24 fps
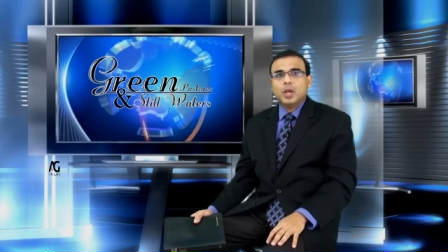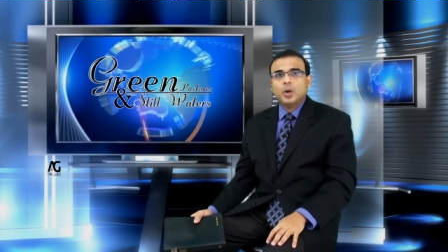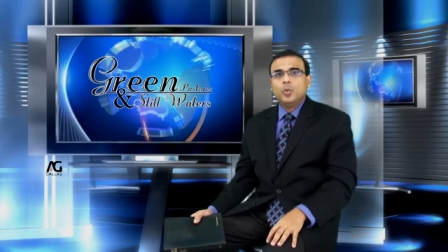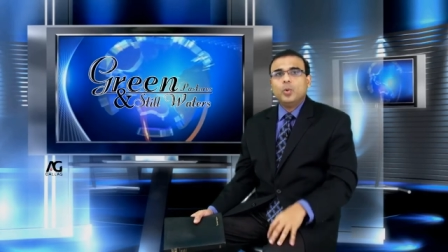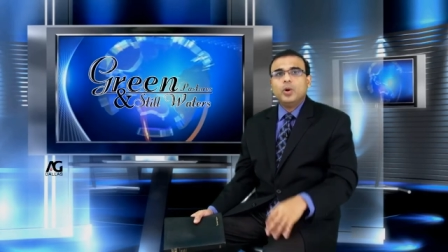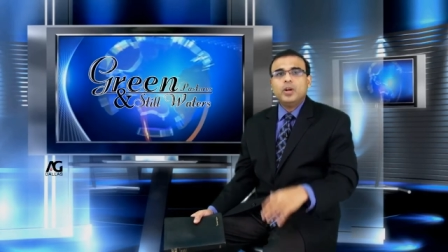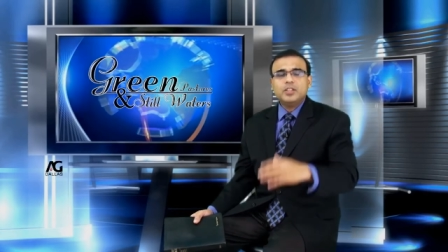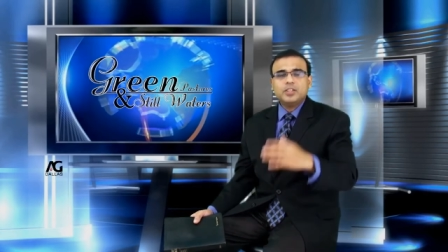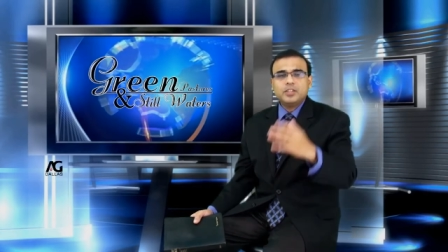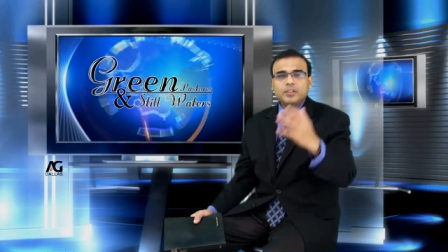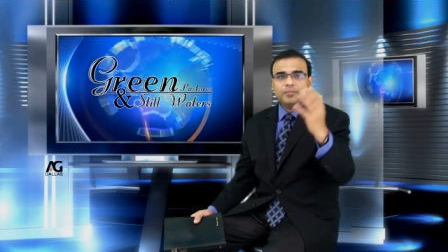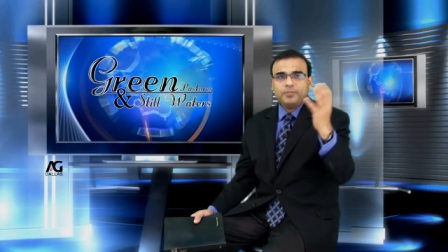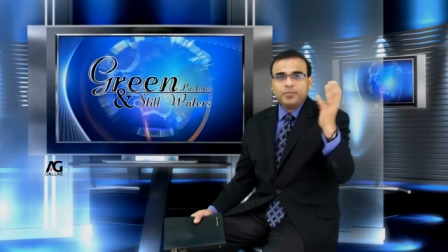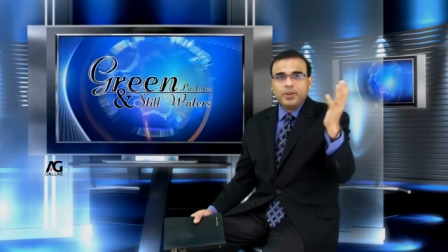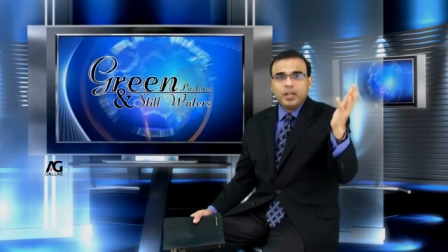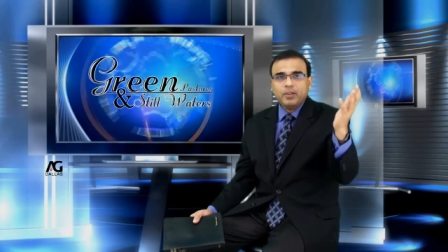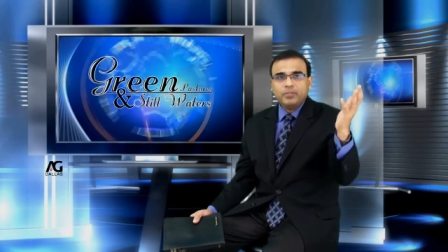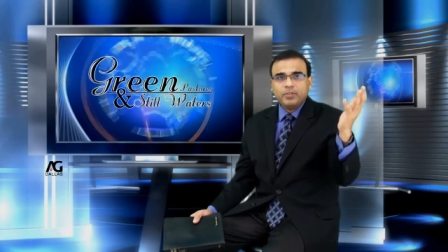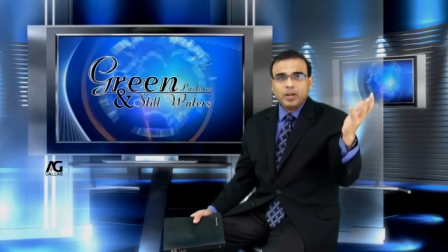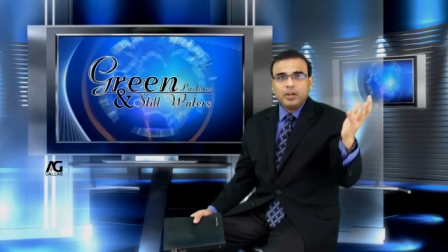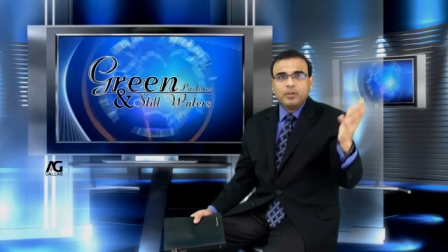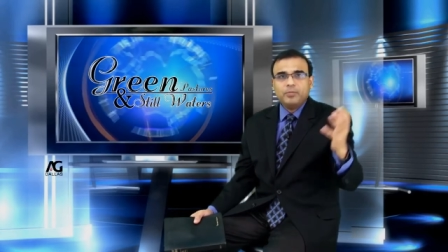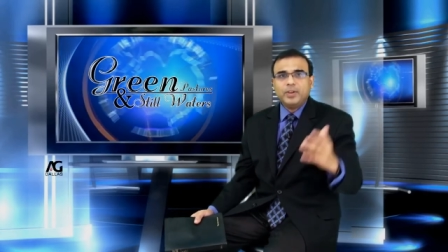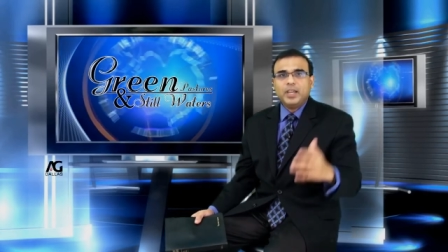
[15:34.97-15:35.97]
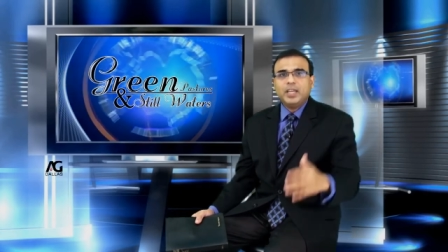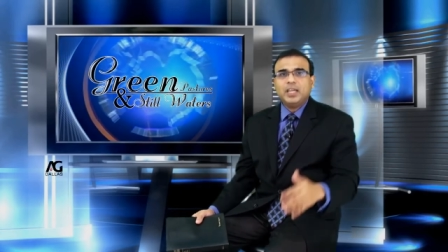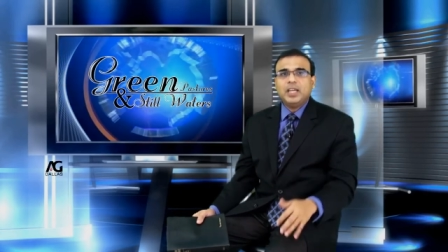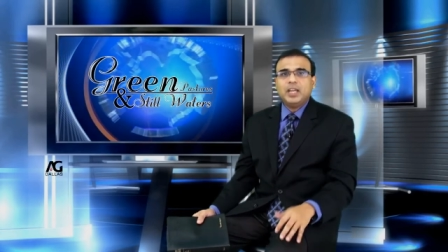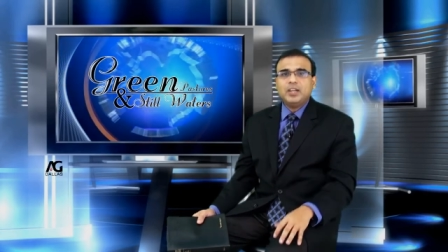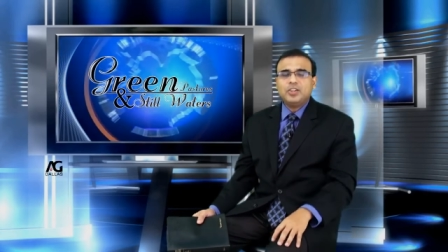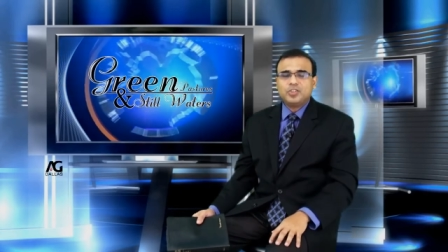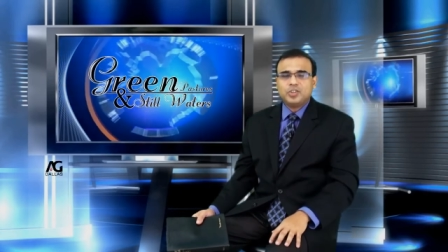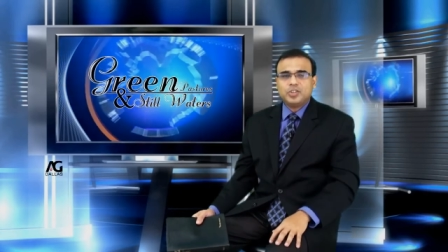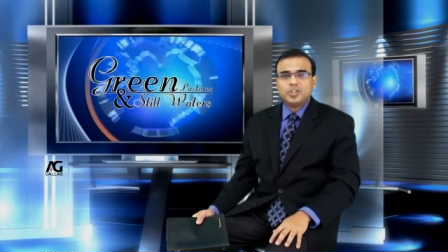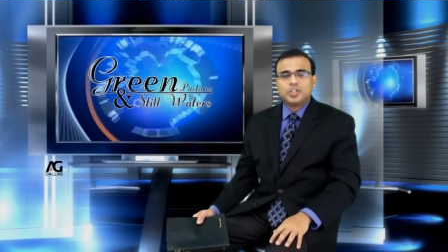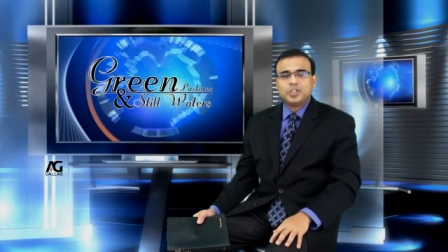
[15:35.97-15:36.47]
What is the favorite
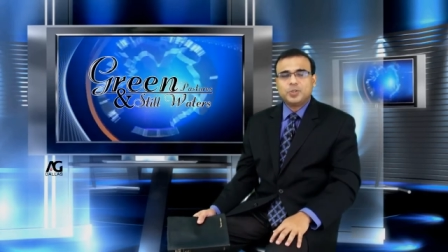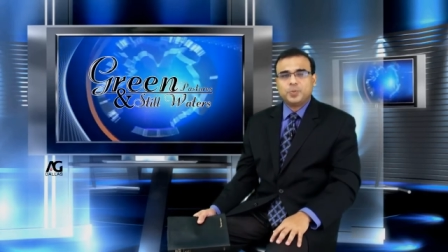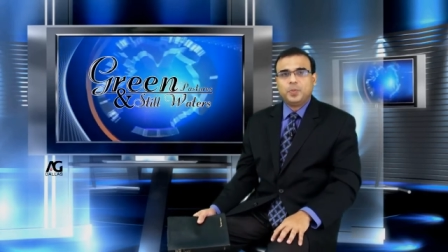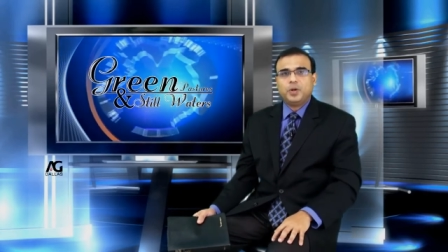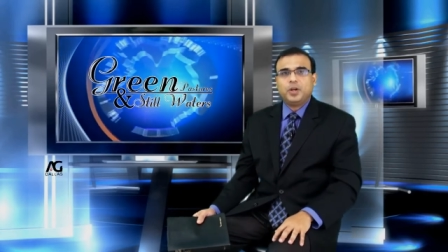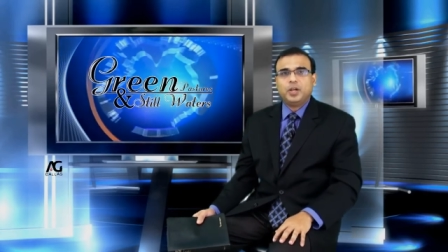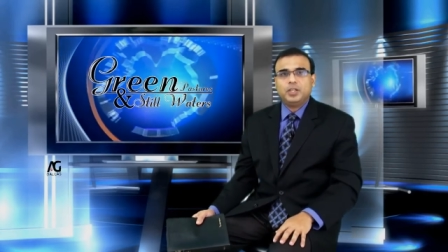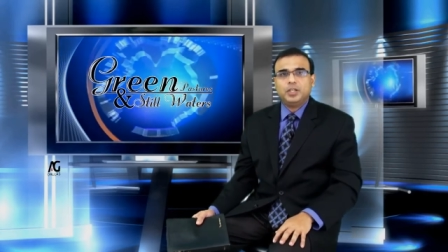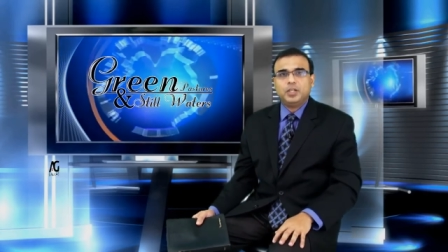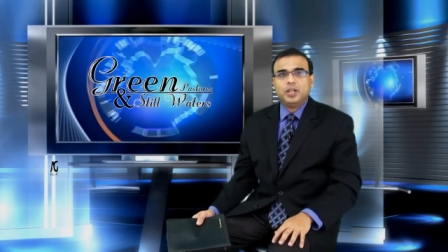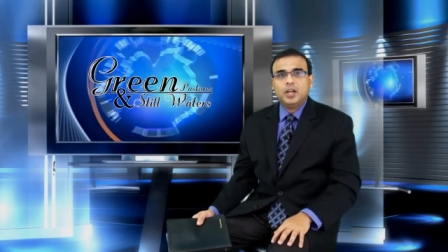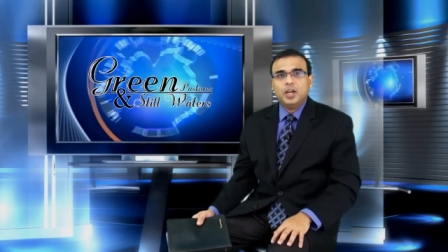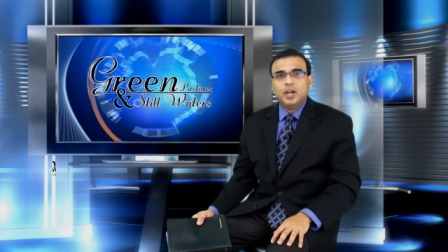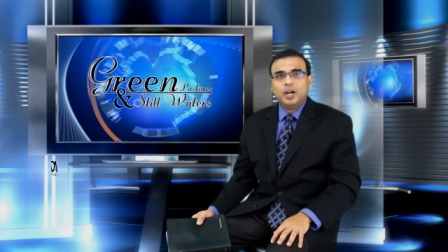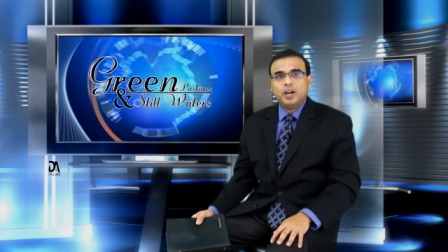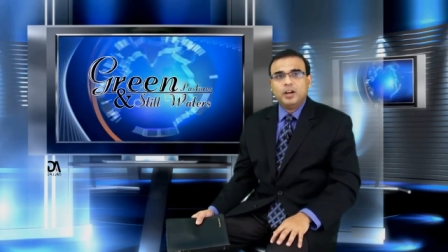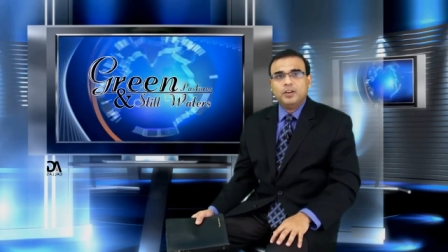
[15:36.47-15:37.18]
vacation spot